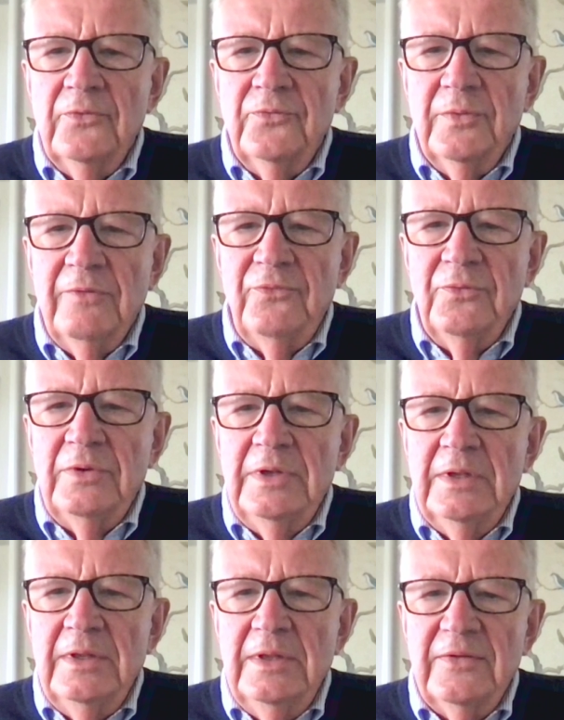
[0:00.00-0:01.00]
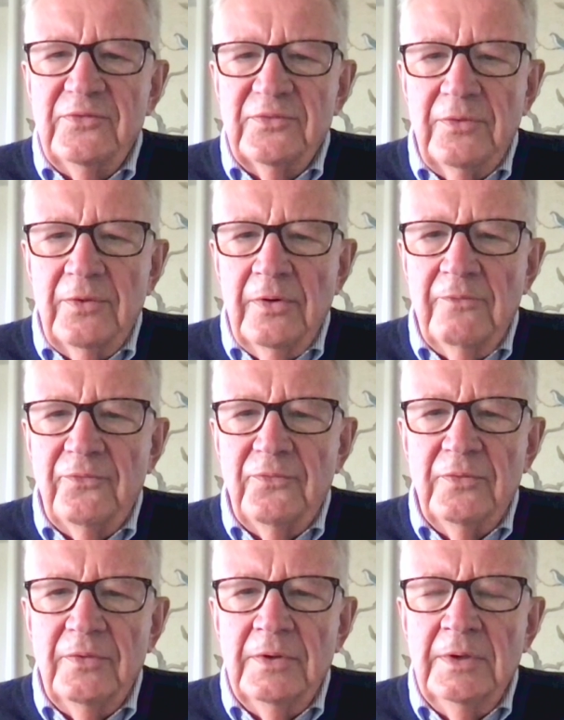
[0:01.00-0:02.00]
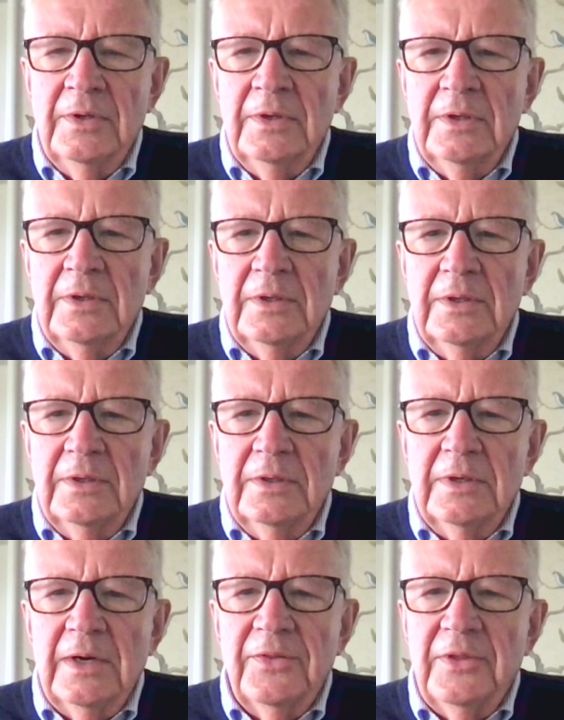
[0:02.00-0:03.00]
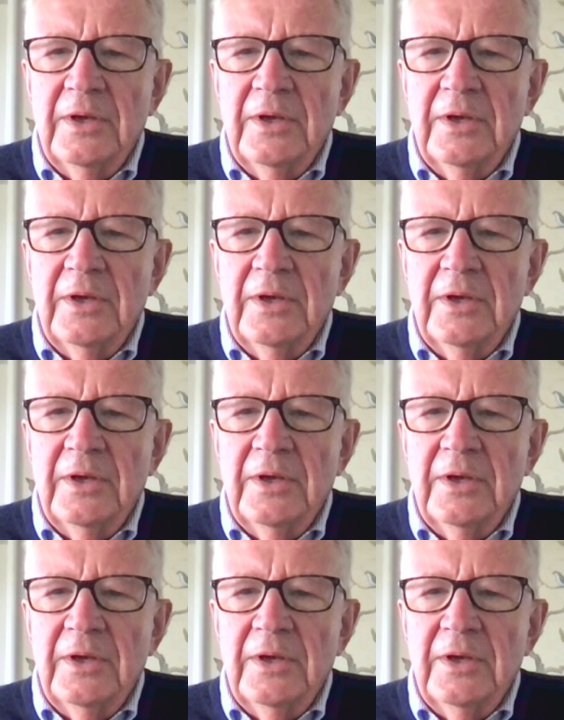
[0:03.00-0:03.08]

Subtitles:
So if you did this graph, I